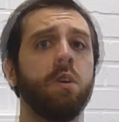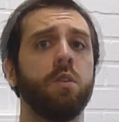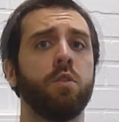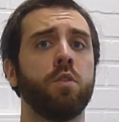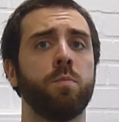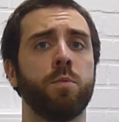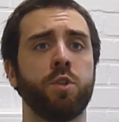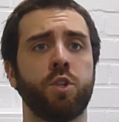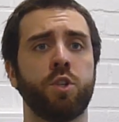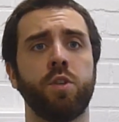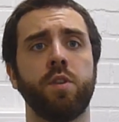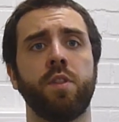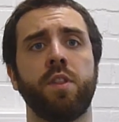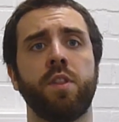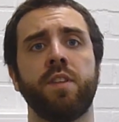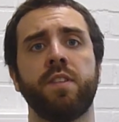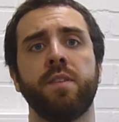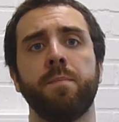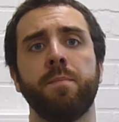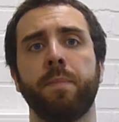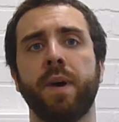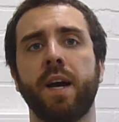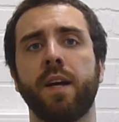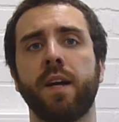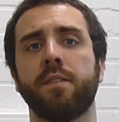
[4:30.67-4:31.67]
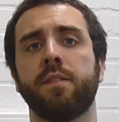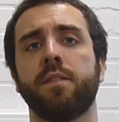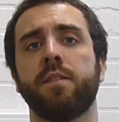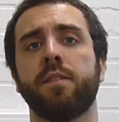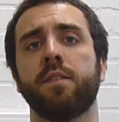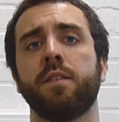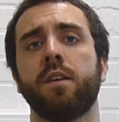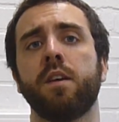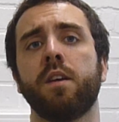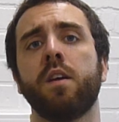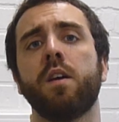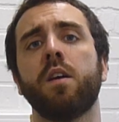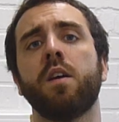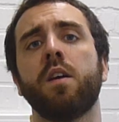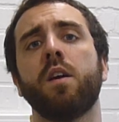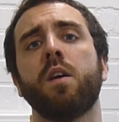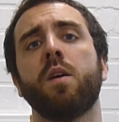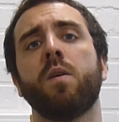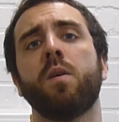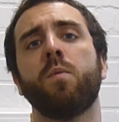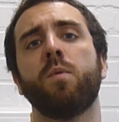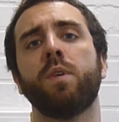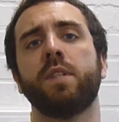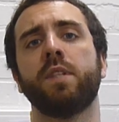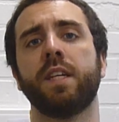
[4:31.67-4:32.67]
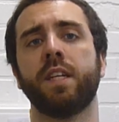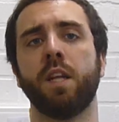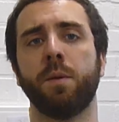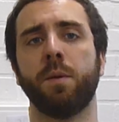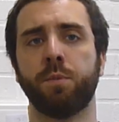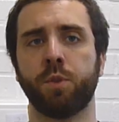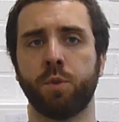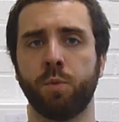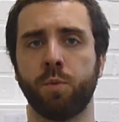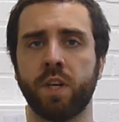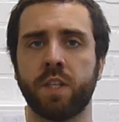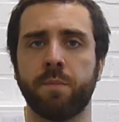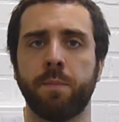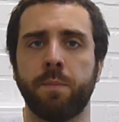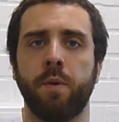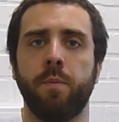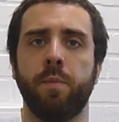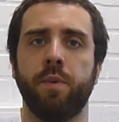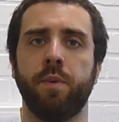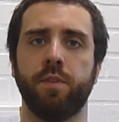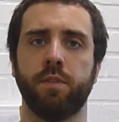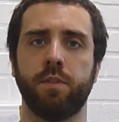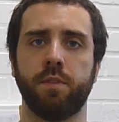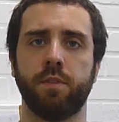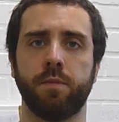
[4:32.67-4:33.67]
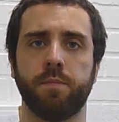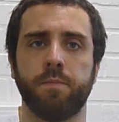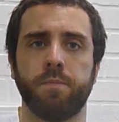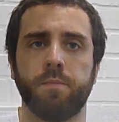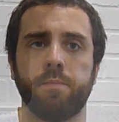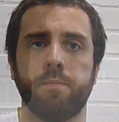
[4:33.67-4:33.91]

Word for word: To measure these impacts, we set up two experiments.